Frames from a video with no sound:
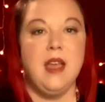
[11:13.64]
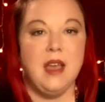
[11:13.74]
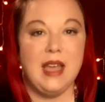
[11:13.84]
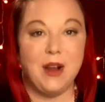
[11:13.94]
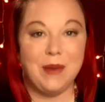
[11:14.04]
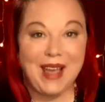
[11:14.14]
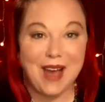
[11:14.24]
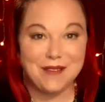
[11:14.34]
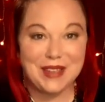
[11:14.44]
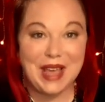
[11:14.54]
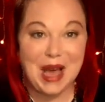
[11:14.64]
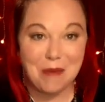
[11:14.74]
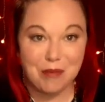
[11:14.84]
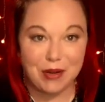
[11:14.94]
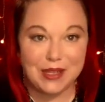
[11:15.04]
Here we have the
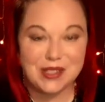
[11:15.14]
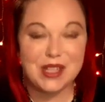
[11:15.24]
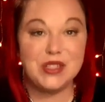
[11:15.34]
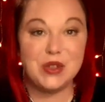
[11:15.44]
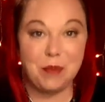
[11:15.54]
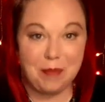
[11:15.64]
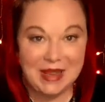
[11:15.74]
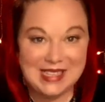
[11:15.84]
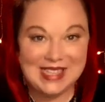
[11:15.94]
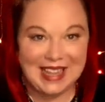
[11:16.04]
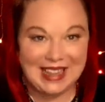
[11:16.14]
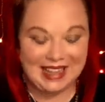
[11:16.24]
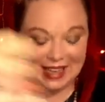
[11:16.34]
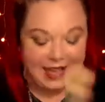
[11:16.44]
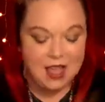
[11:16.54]
Empress. So
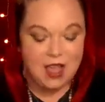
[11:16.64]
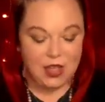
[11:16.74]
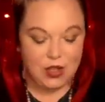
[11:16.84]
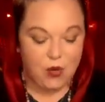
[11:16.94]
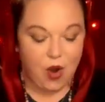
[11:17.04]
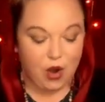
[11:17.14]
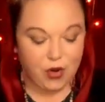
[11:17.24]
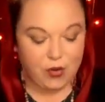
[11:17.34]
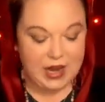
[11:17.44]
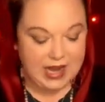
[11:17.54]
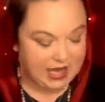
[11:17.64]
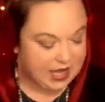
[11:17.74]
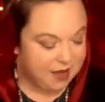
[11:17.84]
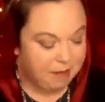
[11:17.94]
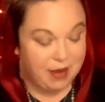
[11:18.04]
basically, you are creating
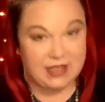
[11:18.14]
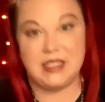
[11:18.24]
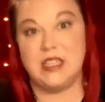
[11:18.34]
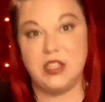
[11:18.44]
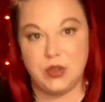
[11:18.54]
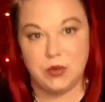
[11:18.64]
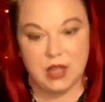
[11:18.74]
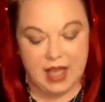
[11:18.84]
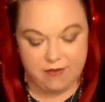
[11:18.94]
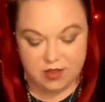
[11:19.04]
an abundant new life.